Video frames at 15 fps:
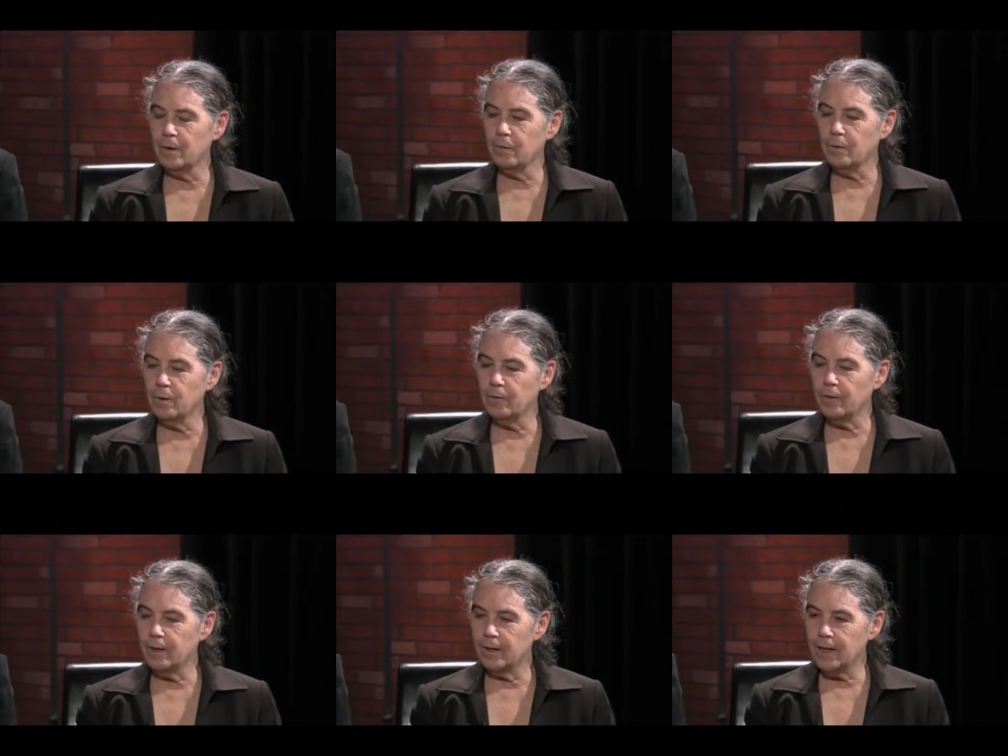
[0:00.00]
Well,
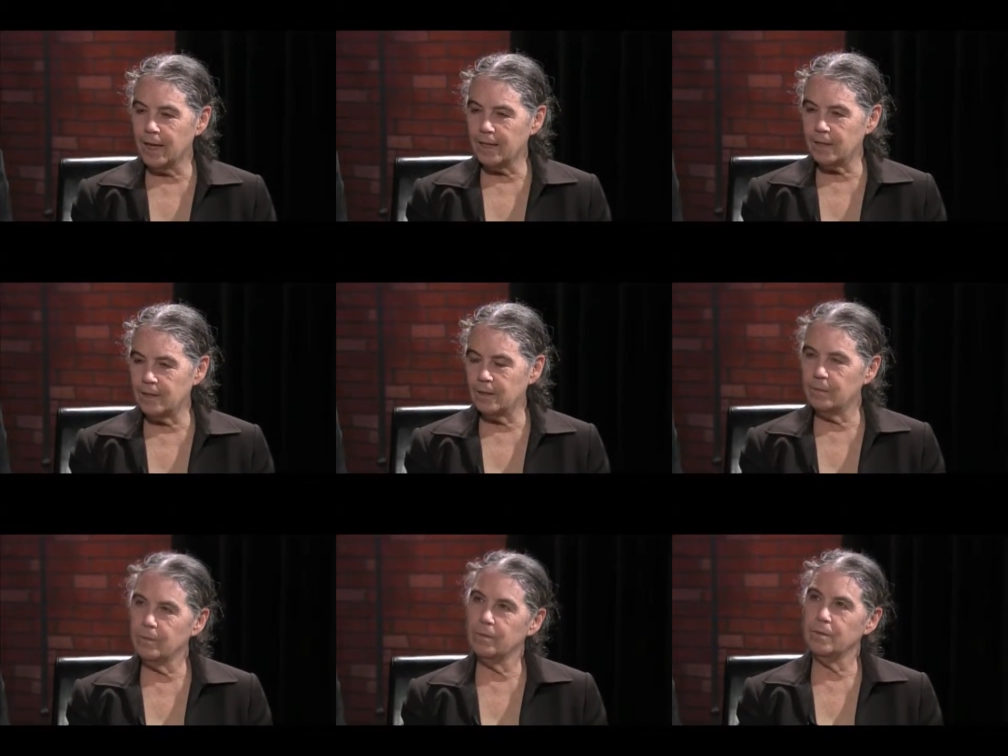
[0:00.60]
for the
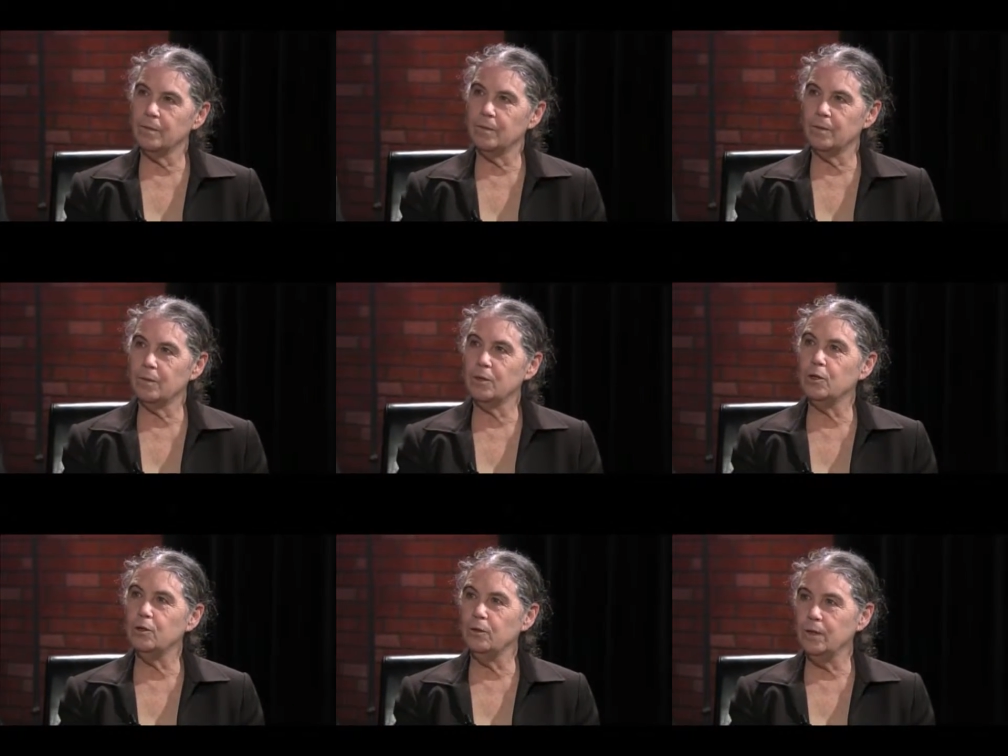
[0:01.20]
last
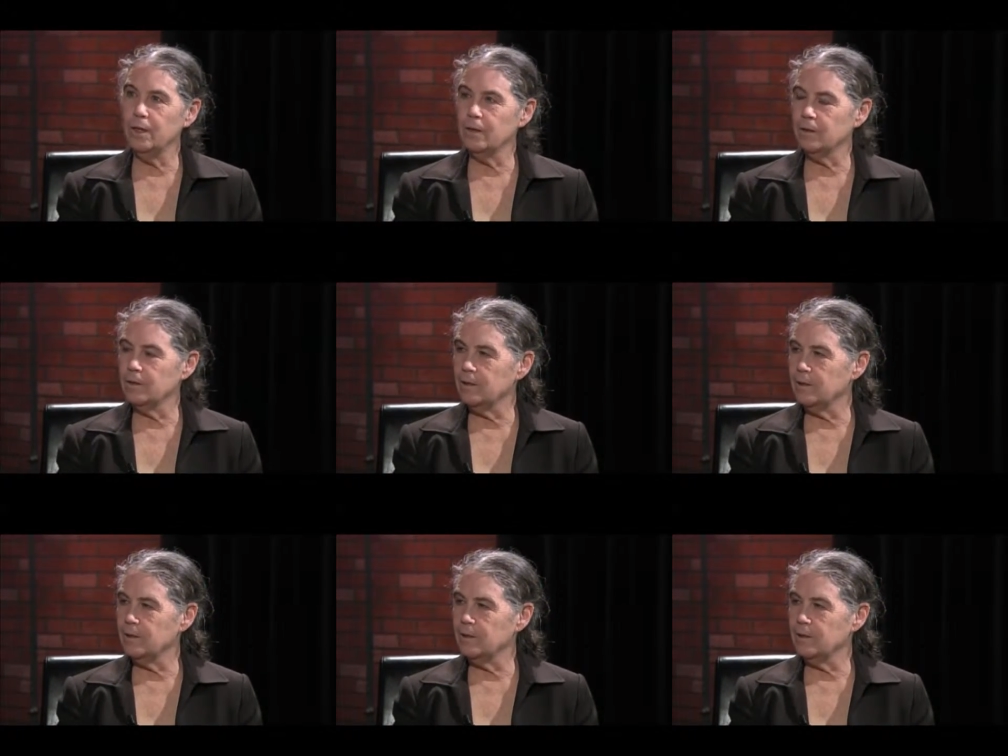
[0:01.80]
2 years,